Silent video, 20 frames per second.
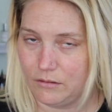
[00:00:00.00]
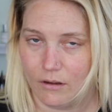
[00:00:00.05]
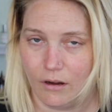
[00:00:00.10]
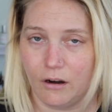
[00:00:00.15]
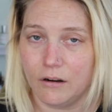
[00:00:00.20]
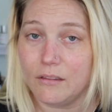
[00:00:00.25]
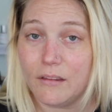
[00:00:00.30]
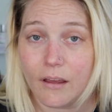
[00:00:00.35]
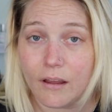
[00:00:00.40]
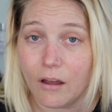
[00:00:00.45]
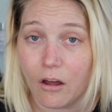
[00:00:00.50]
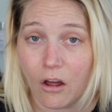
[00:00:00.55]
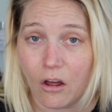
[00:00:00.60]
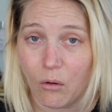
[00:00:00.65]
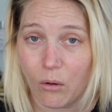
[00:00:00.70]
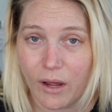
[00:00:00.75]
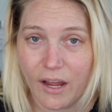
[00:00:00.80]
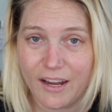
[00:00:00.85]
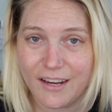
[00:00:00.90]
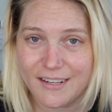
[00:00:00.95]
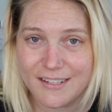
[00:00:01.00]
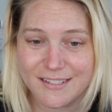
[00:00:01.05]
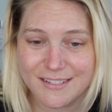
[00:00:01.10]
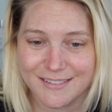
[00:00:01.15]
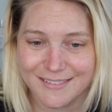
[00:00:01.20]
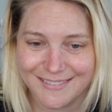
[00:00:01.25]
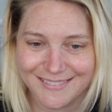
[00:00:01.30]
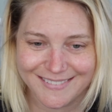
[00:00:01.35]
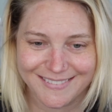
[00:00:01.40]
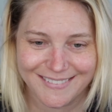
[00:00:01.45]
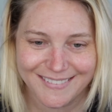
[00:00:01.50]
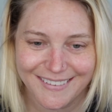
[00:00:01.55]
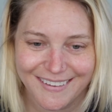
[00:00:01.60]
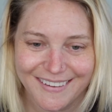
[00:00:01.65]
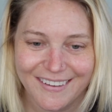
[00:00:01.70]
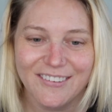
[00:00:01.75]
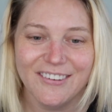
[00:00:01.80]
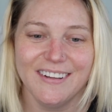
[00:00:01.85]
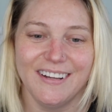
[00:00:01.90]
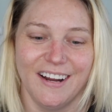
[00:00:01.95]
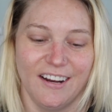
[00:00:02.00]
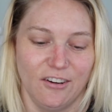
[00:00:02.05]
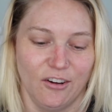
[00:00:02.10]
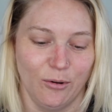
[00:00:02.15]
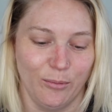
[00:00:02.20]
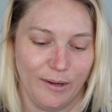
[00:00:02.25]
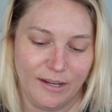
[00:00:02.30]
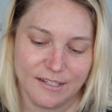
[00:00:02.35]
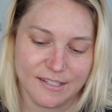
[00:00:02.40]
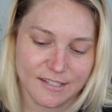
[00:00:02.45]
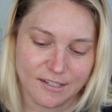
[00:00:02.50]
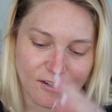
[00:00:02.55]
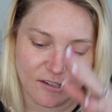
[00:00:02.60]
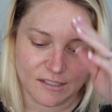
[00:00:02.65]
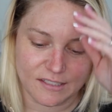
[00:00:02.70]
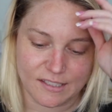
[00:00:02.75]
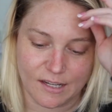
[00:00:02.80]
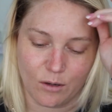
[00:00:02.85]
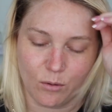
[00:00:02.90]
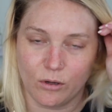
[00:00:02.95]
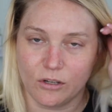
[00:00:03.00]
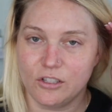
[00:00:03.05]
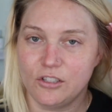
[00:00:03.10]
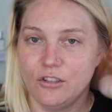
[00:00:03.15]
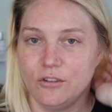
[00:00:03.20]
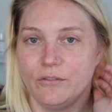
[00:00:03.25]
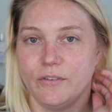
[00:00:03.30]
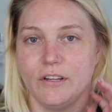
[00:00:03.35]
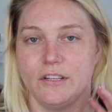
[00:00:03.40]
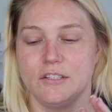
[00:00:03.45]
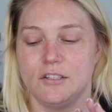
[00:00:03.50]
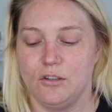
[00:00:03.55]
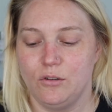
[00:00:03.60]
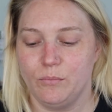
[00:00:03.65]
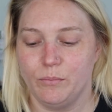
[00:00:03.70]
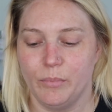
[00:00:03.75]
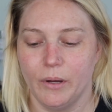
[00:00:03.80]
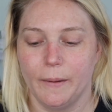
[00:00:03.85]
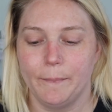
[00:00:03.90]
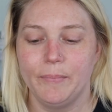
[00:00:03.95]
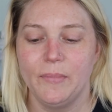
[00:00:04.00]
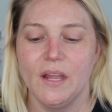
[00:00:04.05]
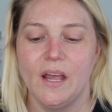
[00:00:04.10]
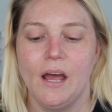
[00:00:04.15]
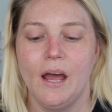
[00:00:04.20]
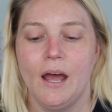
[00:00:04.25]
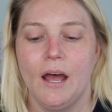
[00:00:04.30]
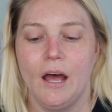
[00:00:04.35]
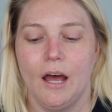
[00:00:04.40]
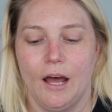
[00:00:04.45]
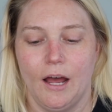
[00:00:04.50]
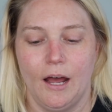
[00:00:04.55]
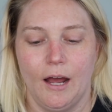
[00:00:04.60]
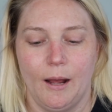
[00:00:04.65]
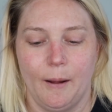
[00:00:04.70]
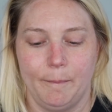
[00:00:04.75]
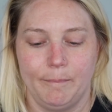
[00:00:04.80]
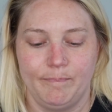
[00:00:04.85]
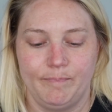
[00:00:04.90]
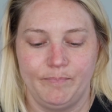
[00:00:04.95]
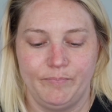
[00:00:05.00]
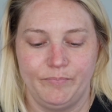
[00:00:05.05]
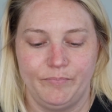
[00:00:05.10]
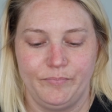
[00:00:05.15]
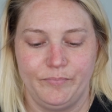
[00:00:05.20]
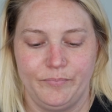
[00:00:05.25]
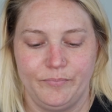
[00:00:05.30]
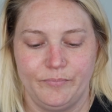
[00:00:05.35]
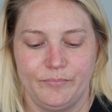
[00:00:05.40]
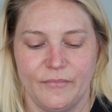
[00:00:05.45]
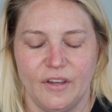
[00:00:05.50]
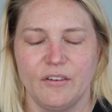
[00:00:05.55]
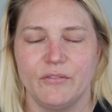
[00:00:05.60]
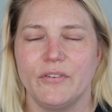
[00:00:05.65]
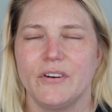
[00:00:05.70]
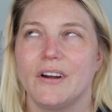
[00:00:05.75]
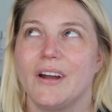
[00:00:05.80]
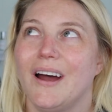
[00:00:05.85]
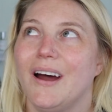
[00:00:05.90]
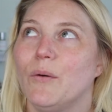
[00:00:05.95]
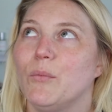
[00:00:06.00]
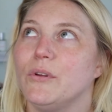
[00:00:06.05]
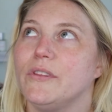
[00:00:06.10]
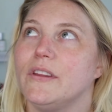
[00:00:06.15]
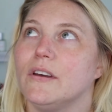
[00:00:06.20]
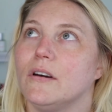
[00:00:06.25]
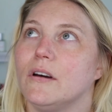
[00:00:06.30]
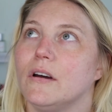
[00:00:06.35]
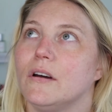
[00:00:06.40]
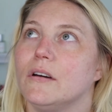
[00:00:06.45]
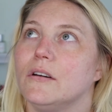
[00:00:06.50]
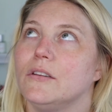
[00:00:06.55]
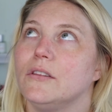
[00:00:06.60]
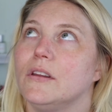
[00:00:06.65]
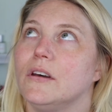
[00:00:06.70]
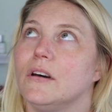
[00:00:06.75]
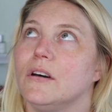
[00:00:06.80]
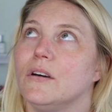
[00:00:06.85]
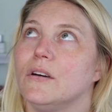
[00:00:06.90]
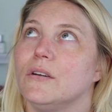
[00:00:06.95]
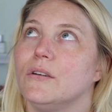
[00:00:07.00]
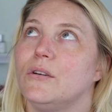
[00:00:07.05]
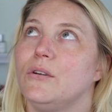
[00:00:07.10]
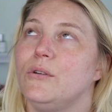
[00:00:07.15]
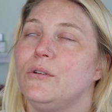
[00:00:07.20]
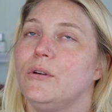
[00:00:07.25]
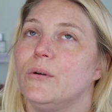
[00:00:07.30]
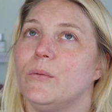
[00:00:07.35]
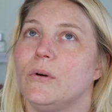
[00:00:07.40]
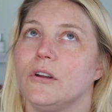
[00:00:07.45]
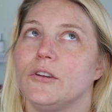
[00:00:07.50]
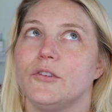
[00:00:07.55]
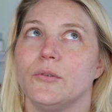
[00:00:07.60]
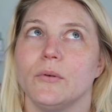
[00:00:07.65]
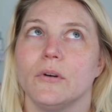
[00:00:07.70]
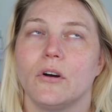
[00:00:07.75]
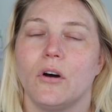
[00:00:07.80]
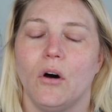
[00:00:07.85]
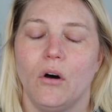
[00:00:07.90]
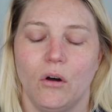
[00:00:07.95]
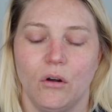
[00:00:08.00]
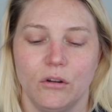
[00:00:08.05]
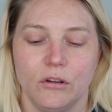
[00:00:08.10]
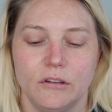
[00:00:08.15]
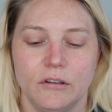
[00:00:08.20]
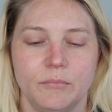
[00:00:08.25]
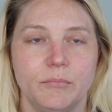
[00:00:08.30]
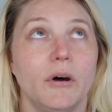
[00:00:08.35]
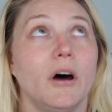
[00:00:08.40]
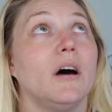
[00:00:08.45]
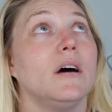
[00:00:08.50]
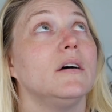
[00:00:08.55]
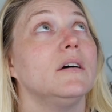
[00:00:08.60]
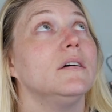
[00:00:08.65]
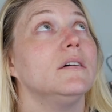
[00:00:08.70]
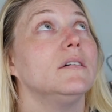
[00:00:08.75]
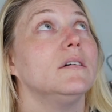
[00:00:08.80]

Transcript: aren't they always? Well, not always. There is that one Too Faced dupe, but um, I forgot what the, the Huda ones were called, but